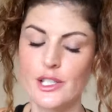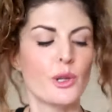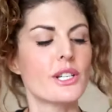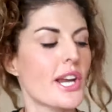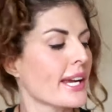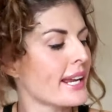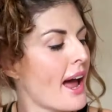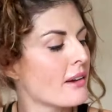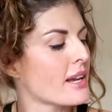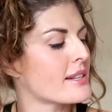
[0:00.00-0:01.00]
so you can check it
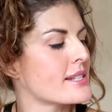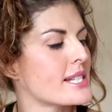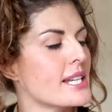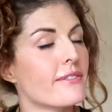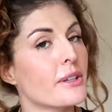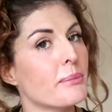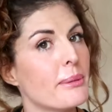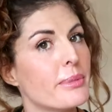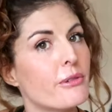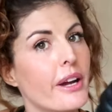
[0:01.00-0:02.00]
out and see if it
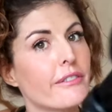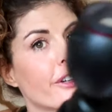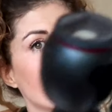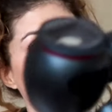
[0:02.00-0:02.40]
might be right for